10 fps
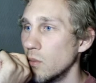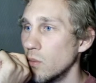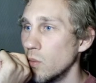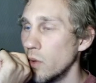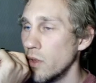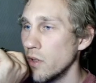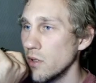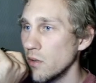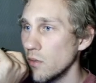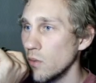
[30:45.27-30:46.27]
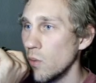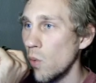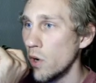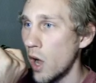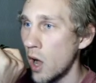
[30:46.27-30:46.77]
with this
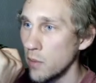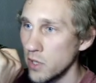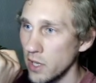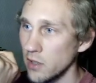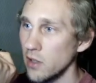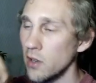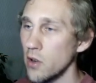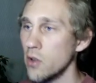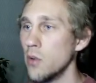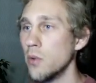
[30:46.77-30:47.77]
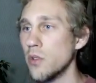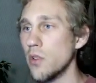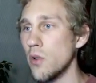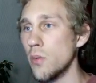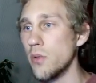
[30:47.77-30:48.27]
one object in our global
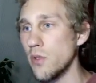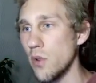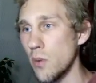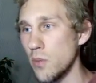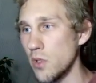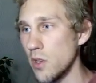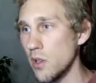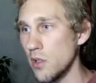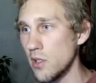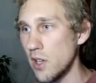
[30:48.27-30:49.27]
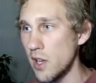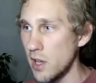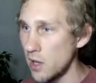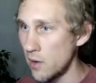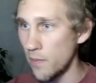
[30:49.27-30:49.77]
scope. So I'm just going to say